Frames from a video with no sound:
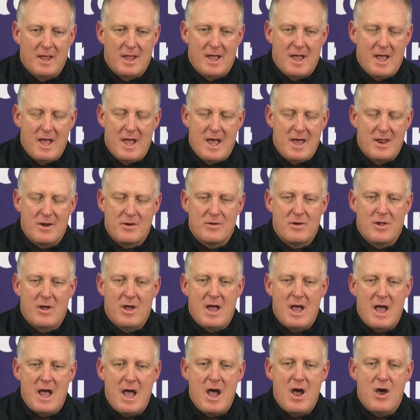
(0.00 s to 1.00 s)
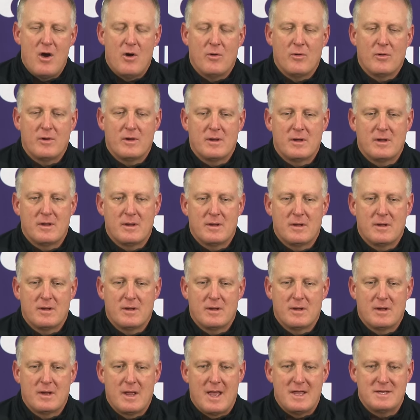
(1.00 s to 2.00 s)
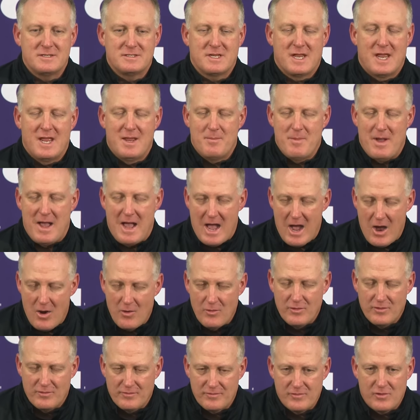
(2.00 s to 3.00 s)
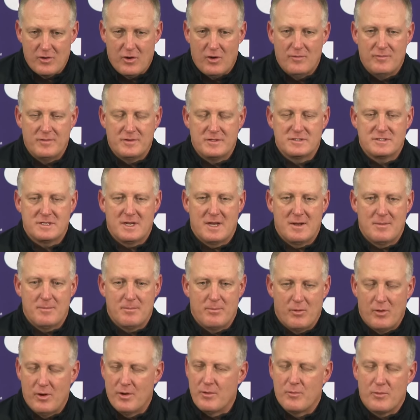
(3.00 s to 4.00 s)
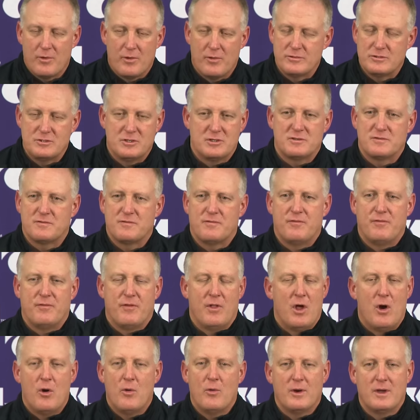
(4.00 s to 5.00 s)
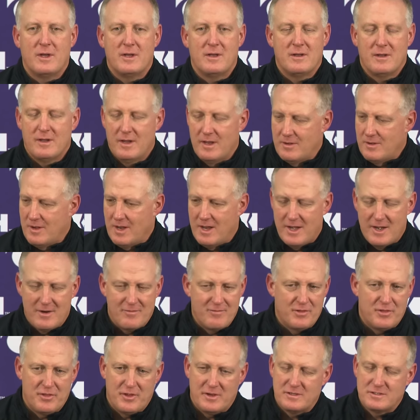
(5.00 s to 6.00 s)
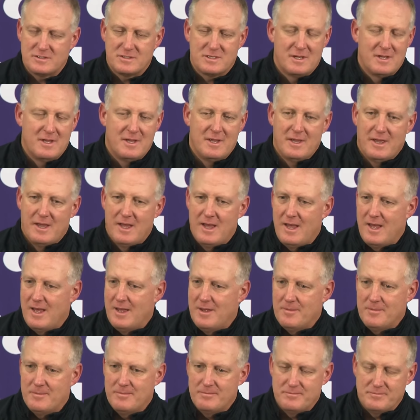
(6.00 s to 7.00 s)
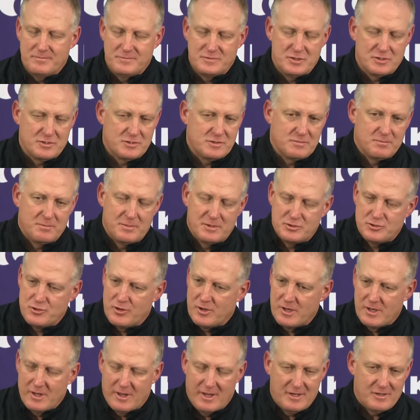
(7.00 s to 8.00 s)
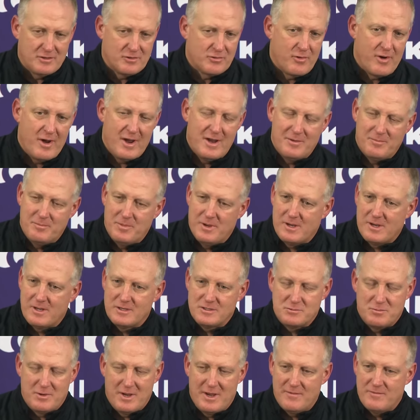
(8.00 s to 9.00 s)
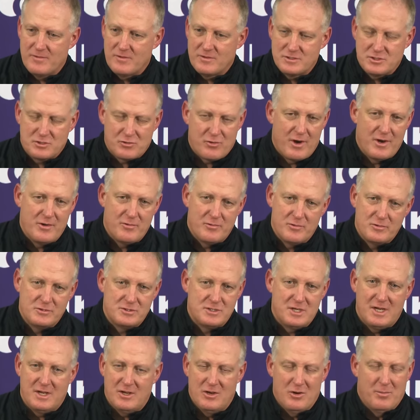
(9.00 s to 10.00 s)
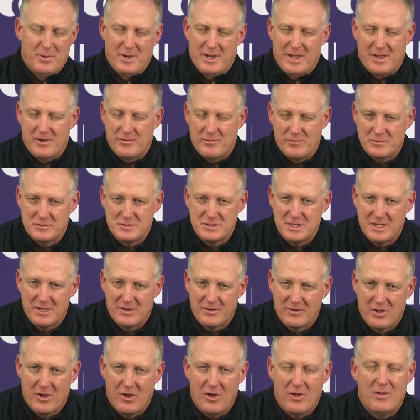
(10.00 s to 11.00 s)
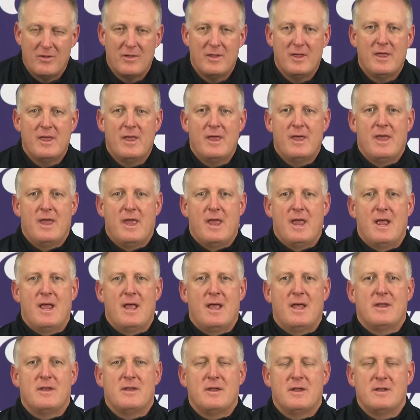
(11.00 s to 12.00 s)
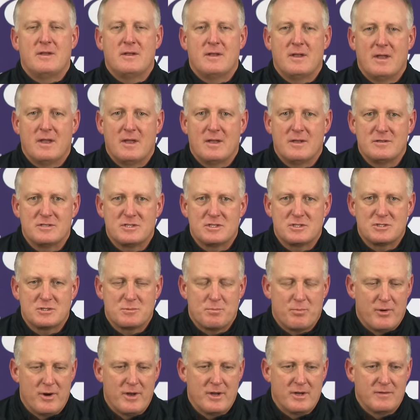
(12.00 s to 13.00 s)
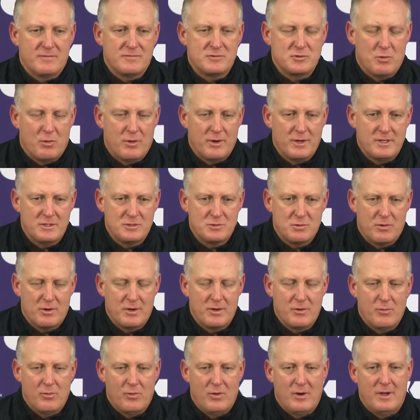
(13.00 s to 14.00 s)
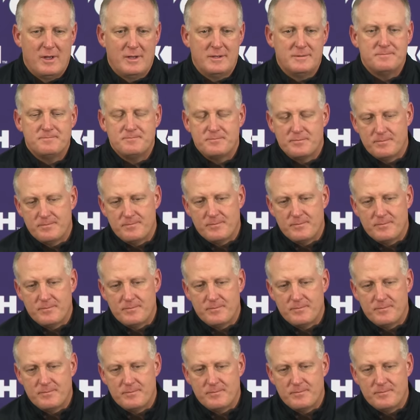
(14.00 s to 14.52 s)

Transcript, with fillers: I, don't know how guys came out of COVID saying, boy, we're just flowing and, and everything's um, just matriculating great because we have this great routine. Nobody had a routine at all. And in, in spring of 2021,